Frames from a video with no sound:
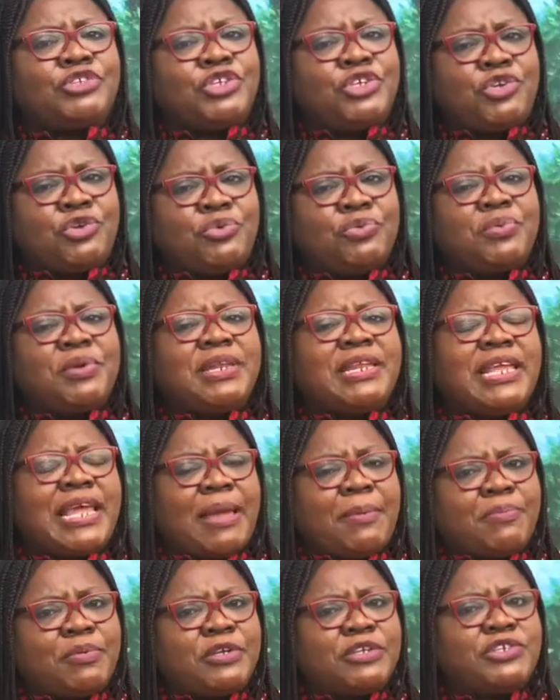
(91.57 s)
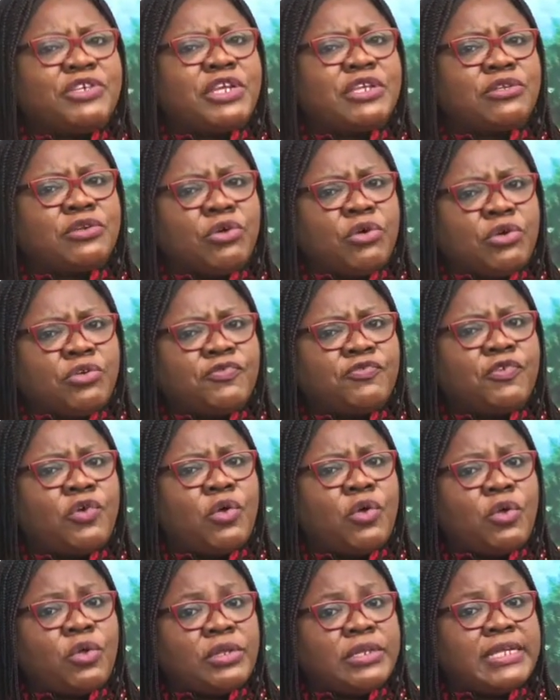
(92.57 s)
Do you really appreciate God for
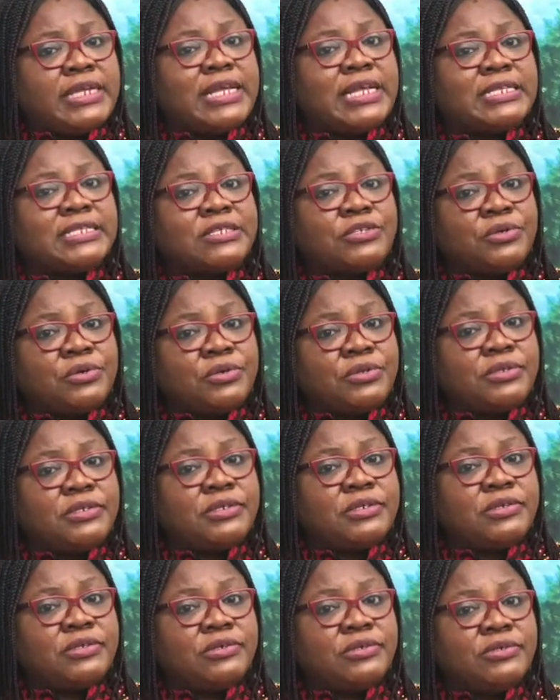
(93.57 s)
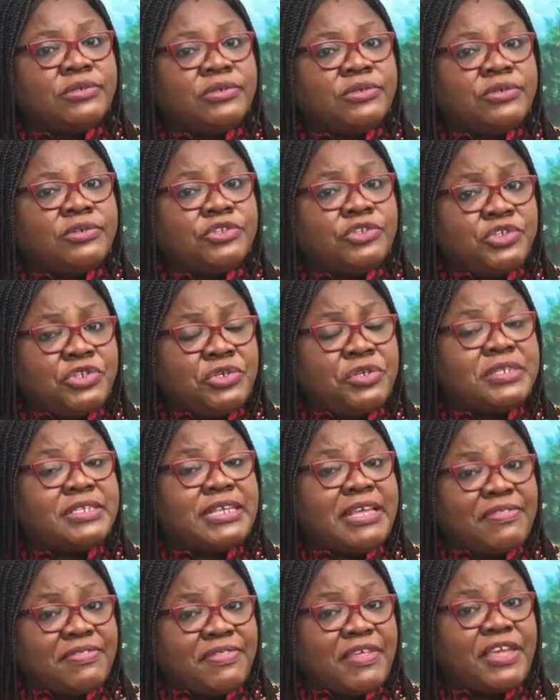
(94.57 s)
all he has done? Do you
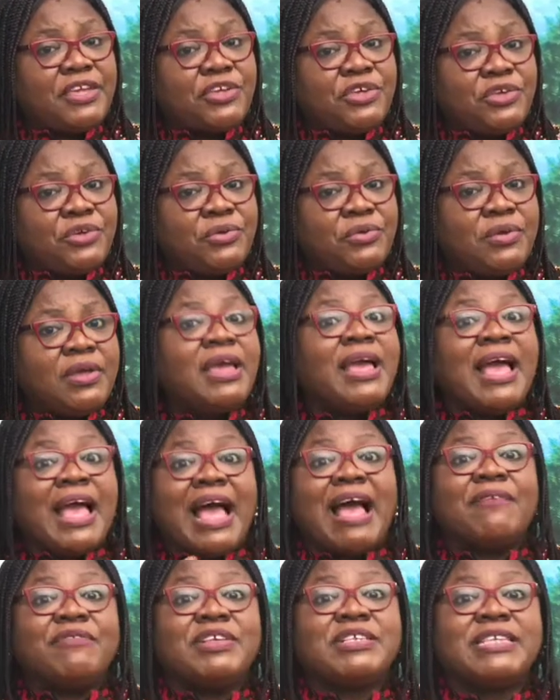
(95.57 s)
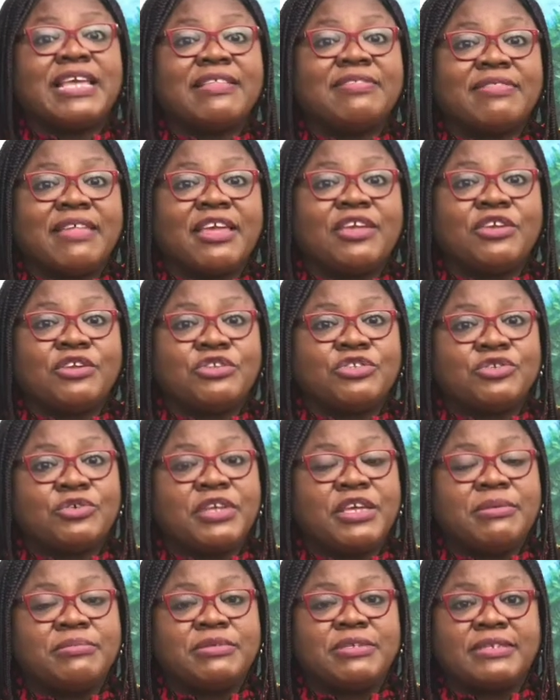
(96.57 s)
say thank you? Have you said thank you to
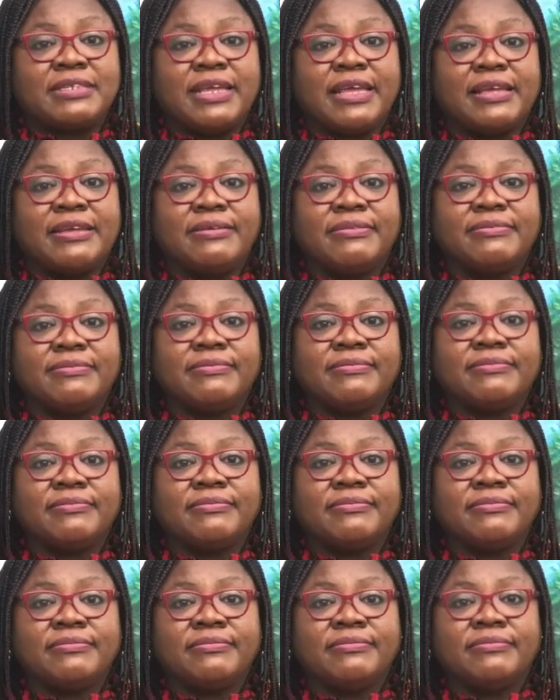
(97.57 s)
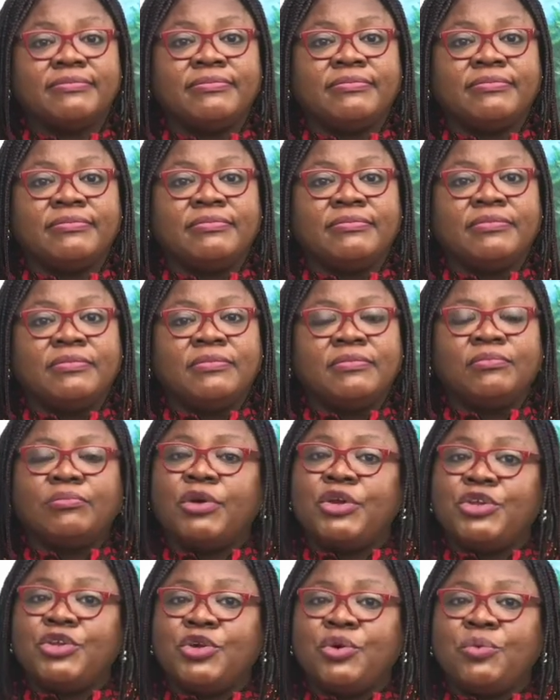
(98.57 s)
him today?
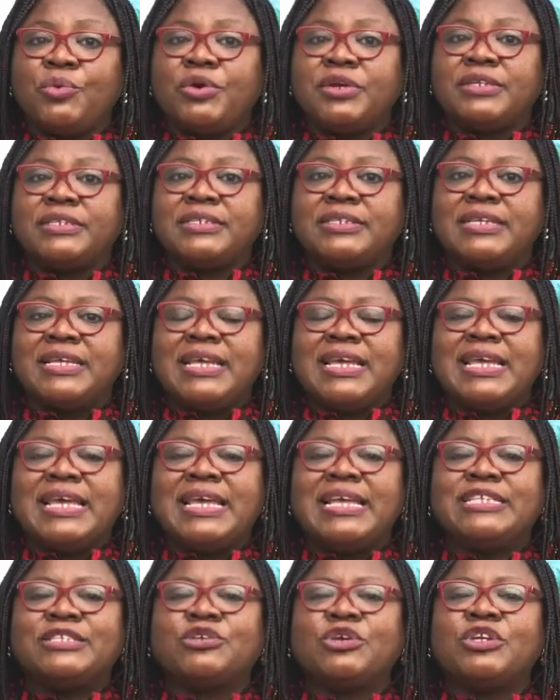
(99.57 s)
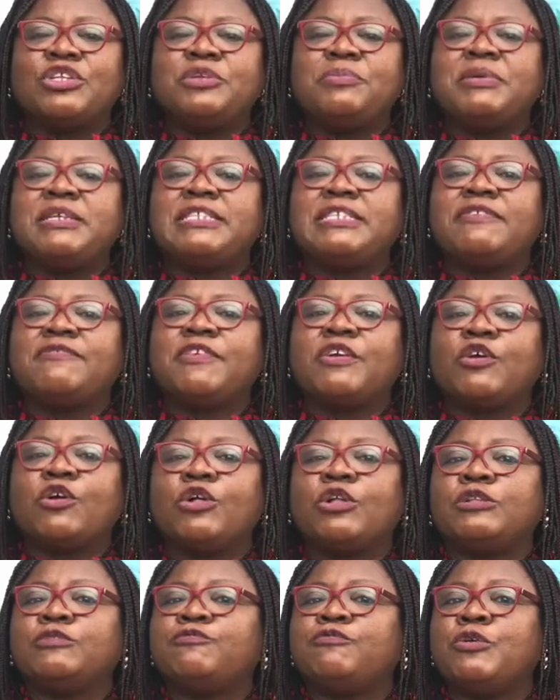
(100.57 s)
But you know what? It's going to be
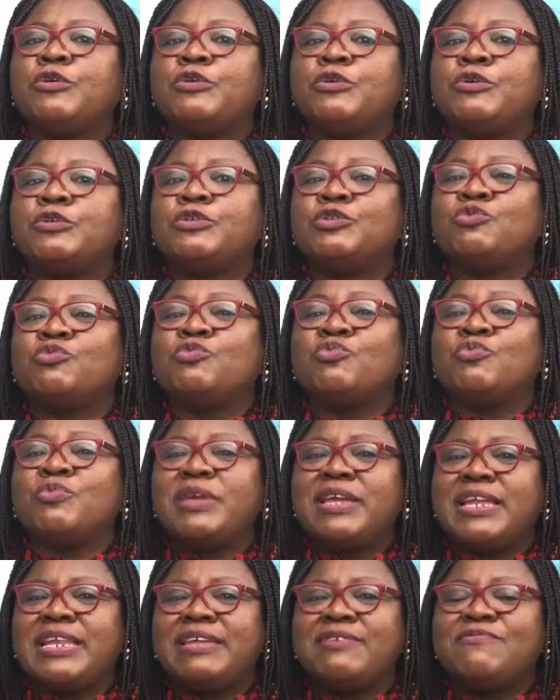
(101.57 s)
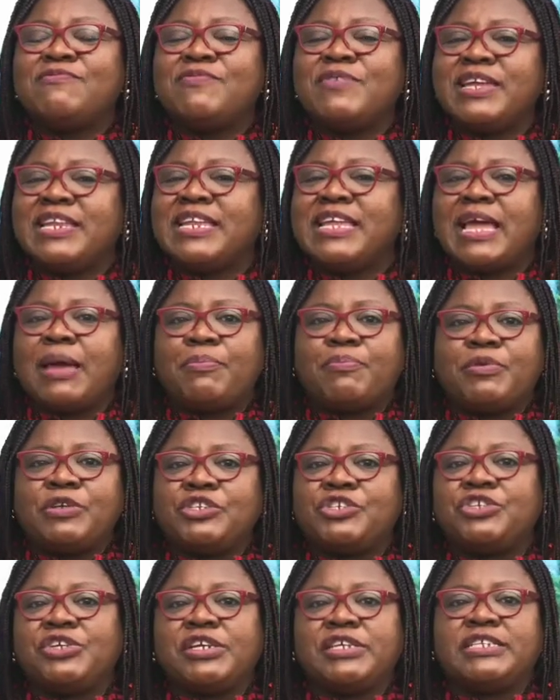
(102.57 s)
difficult for you to really, really
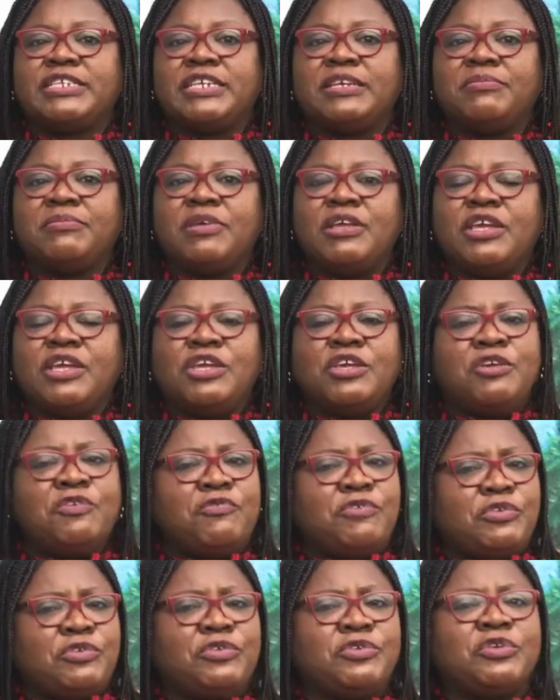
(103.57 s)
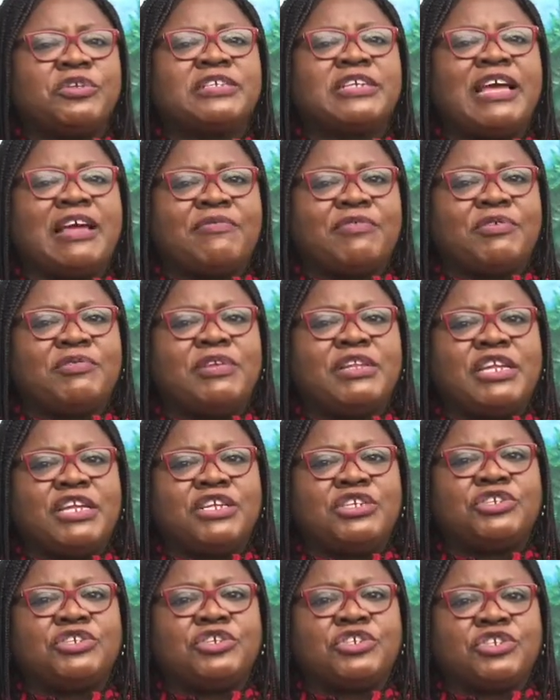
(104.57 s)
appreciate him if you do not have a
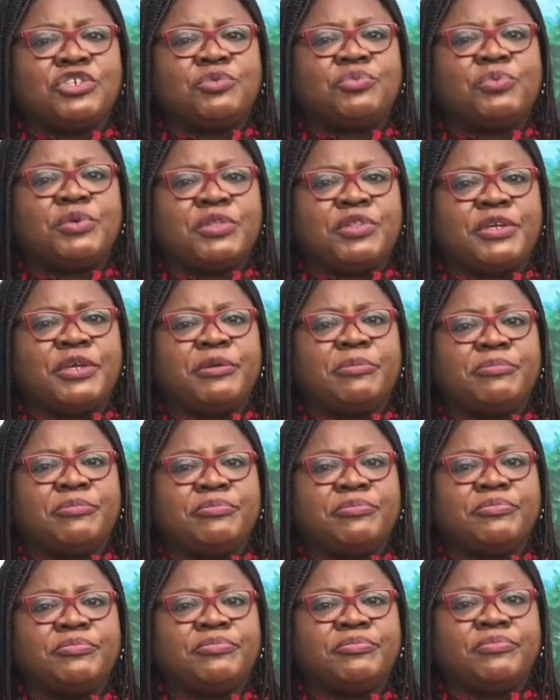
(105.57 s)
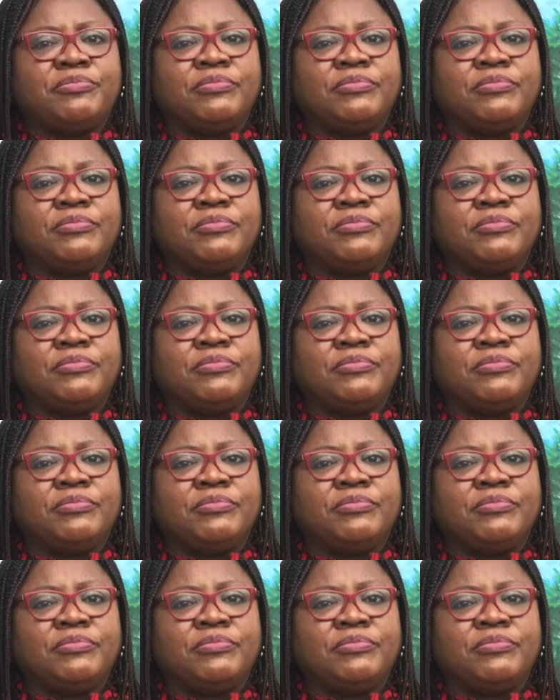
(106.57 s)
relationship with him.